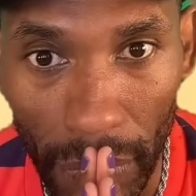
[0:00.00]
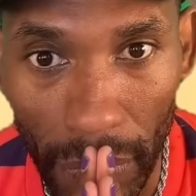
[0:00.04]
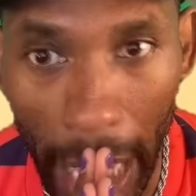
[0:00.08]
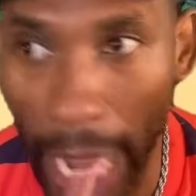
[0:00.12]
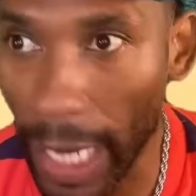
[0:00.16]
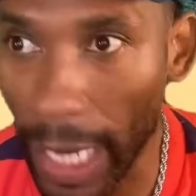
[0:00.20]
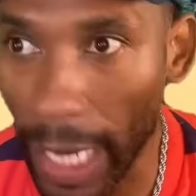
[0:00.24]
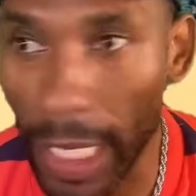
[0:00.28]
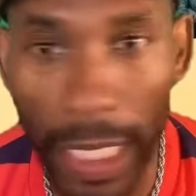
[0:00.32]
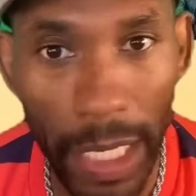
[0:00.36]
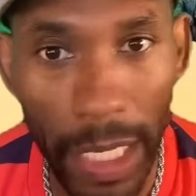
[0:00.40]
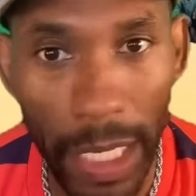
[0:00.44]

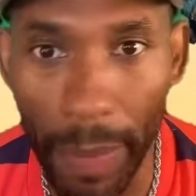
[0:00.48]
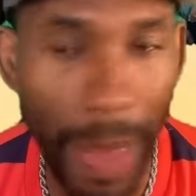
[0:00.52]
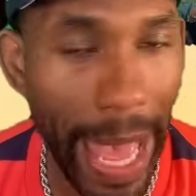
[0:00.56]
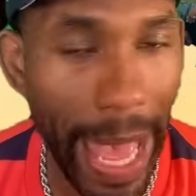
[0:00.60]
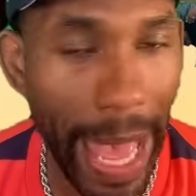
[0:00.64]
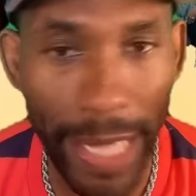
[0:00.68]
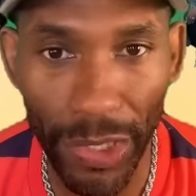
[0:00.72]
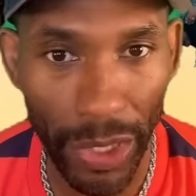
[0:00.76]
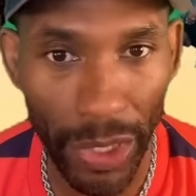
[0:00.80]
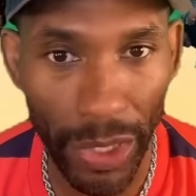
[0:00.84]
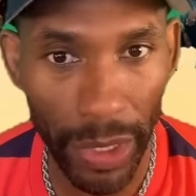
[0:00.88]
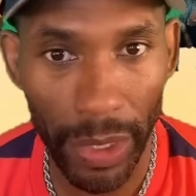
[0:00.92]
I couldn't
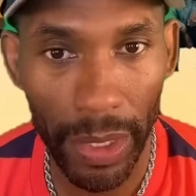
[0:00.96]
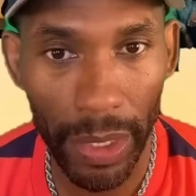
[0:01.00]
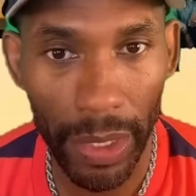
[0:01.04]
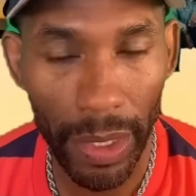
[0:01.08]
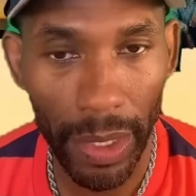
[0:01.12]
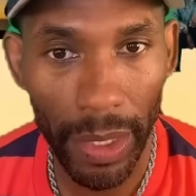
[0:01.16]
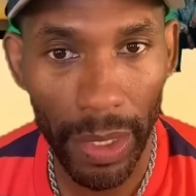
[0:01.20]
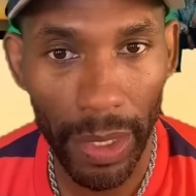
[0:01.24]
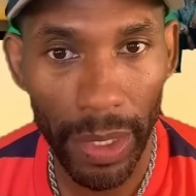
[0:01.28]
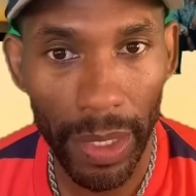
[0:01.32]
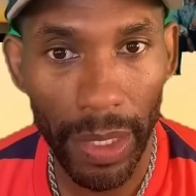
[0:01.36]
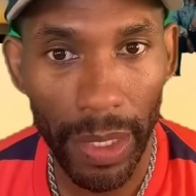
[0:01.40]
imagine
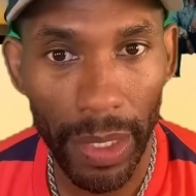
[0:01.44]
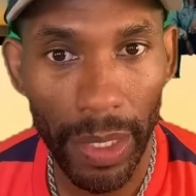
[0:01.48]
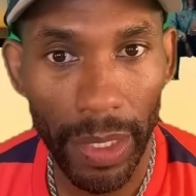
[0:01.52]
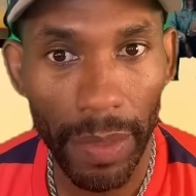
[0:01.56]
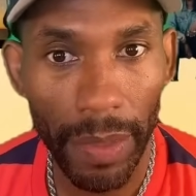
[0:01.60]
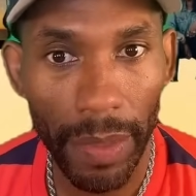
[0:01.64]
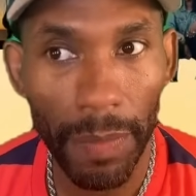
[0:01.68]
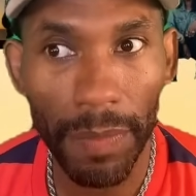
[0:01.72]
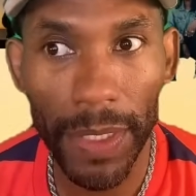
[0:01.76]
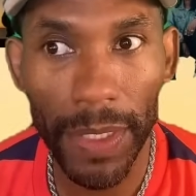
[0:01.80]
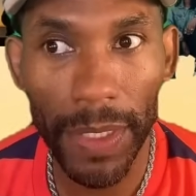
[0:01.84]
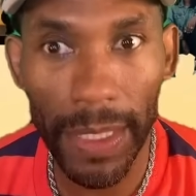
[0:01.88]

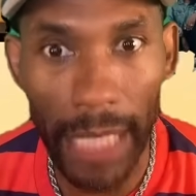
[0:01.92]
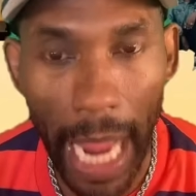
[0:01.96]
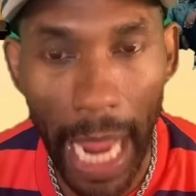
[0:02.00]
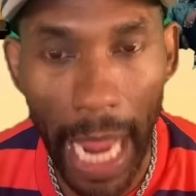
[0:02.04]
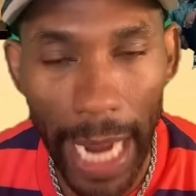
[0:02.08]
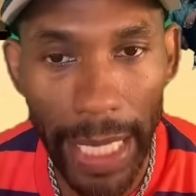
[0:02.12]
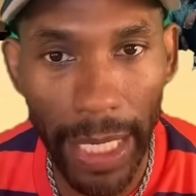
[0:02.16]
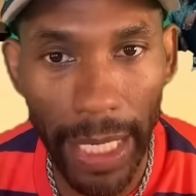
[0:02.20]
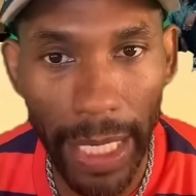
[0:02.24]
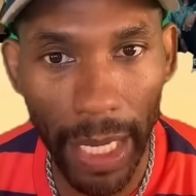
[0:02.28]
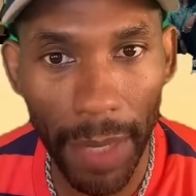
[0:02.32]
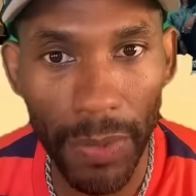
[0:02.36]

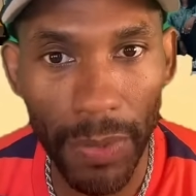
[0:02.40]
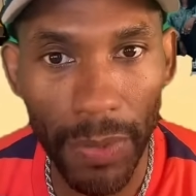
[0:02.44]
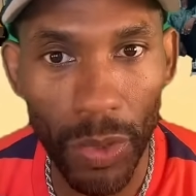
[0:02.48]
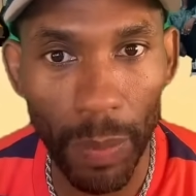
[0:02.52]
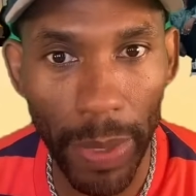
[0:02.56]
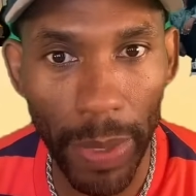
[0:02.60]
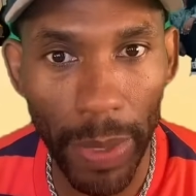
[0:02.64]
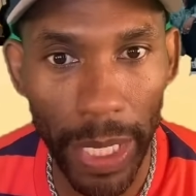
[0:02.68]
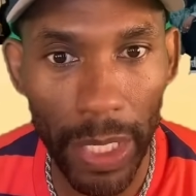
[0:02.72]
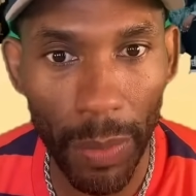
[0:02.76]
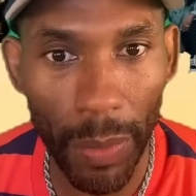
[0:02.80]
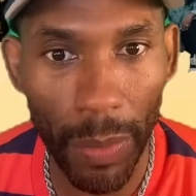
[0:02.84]
signing up to
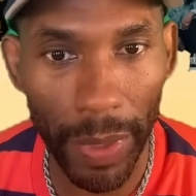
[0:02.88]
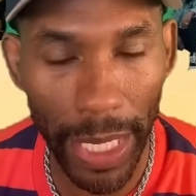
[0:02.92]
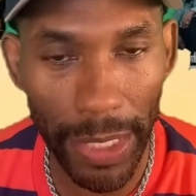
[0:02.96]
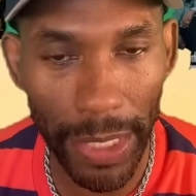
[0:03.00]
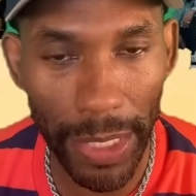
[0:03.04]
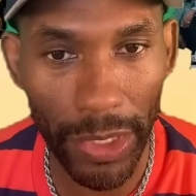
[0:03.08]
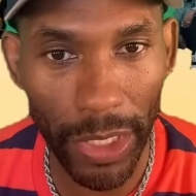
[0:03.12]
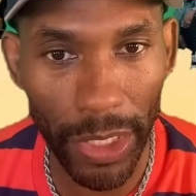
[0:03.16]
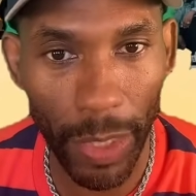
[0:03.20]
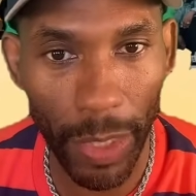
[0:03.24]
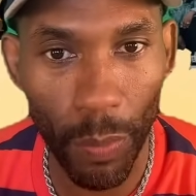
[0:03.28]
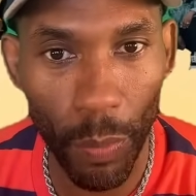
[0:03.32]
be in a
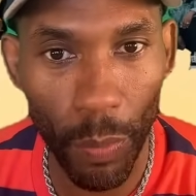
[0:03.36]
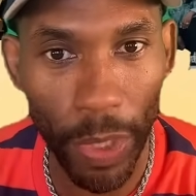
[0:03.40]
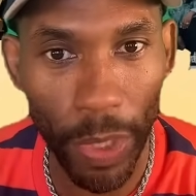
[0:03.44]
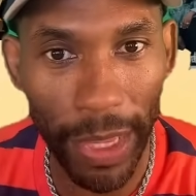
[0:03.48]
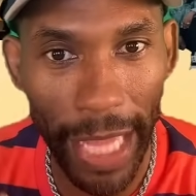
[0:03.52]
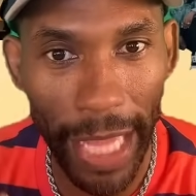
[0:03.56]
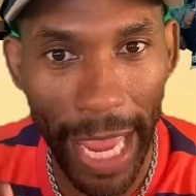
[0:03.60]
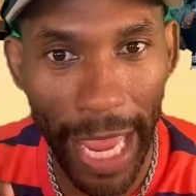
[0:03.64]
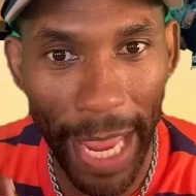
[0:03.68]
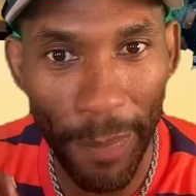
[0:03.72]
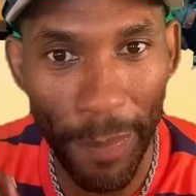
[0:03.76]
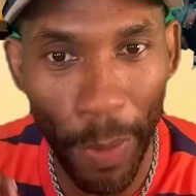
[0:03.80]
relationship
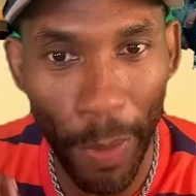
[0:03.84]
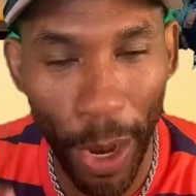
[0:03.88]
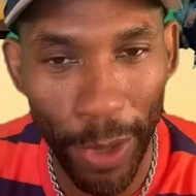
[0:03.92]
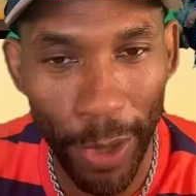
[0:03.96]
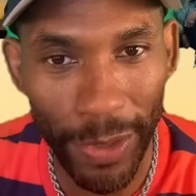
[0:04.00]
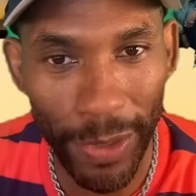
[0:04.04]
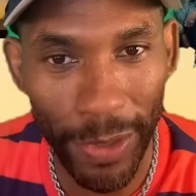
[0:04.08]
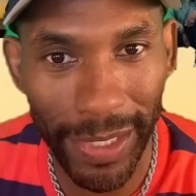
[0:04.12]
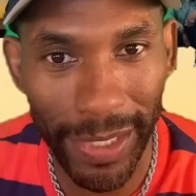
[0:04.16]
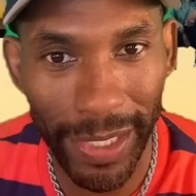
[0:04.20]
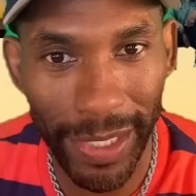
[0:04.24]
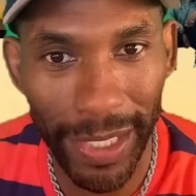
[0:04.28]
with a
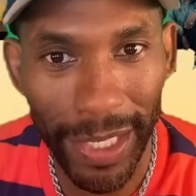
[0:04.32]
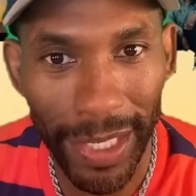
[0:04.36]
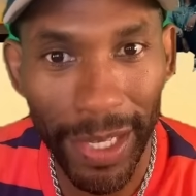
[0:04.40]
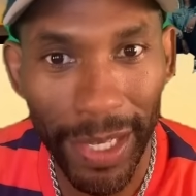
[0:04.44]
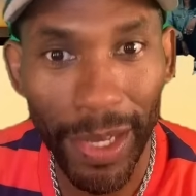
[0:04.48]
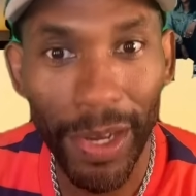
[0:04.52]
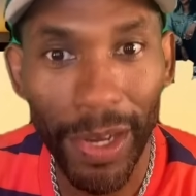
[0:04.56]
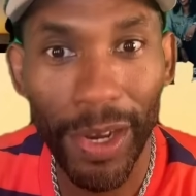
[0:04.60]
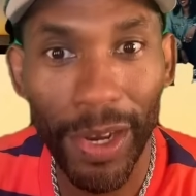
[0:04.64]
person,